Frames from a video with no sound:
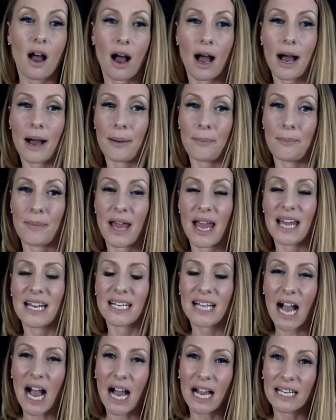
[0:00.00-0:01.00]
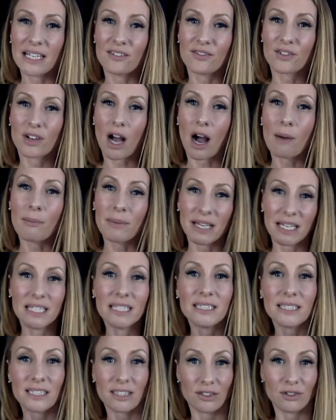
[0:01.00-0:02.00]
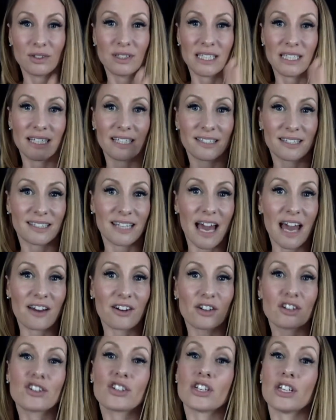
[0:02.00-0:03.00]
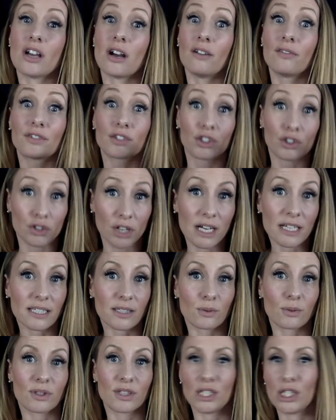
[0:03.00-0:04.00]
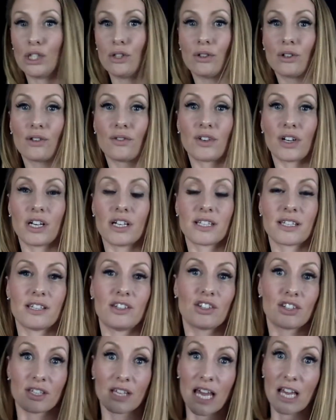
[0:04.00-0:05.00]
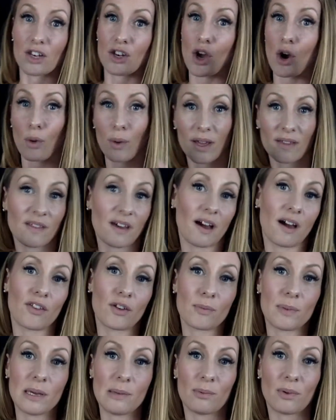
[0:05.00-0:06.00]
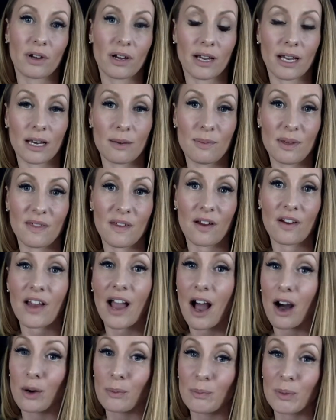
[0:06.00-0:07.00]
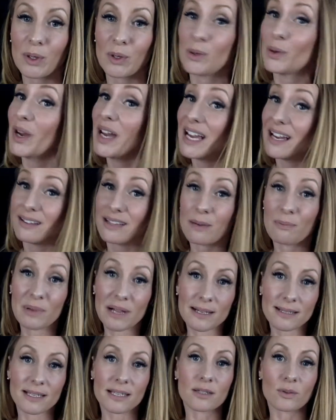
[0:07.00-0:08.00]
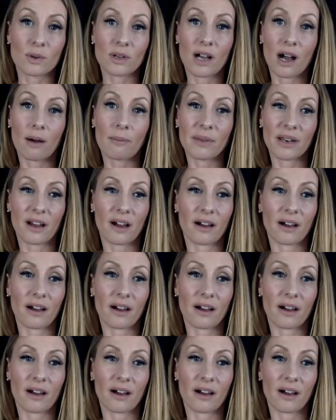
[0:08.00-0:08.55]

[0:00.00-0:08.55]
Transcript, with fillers: and kind of come into this energy of trust with the universe and just like knowing that other people are going to be there to help you and that blessings will come in